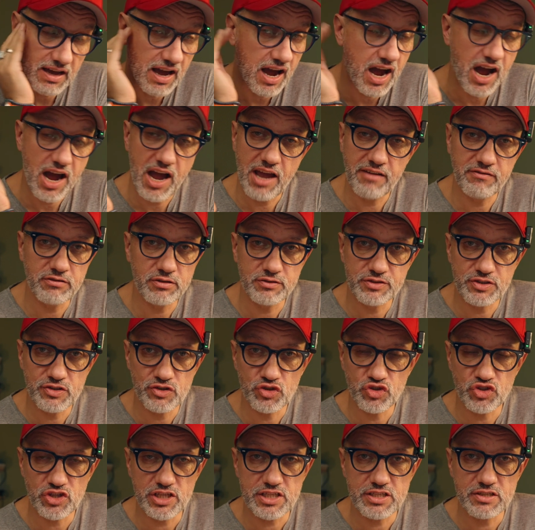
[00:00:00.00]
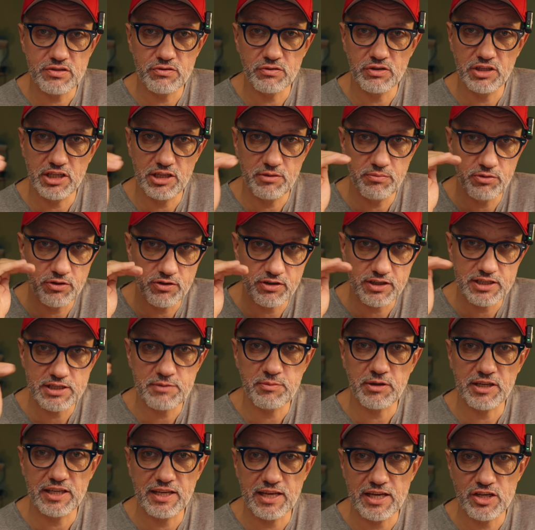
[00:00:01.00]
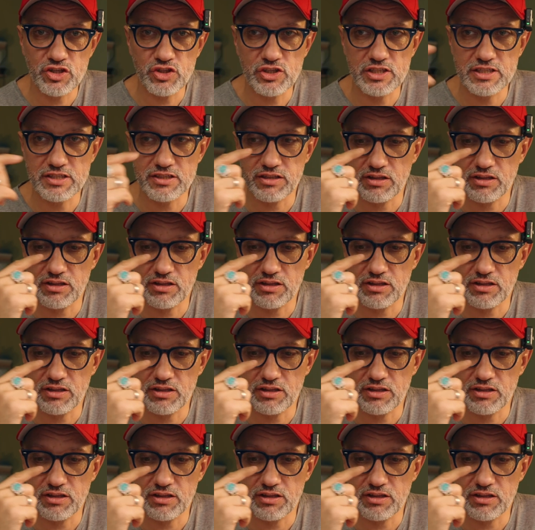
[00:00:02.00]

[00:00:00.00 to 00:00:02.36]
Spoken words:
I would suggest to keep your expectations